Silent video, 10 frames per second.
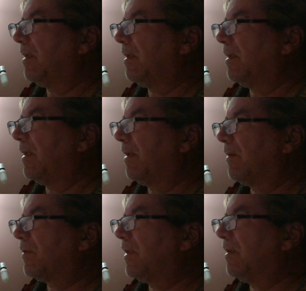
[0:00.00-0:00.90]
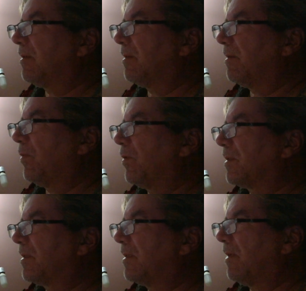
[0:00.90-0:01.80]
the error states port
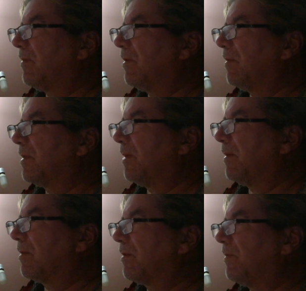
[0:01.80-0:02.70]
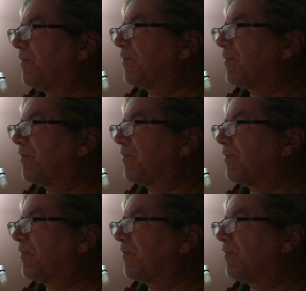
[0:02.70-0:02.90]
1701 timeout.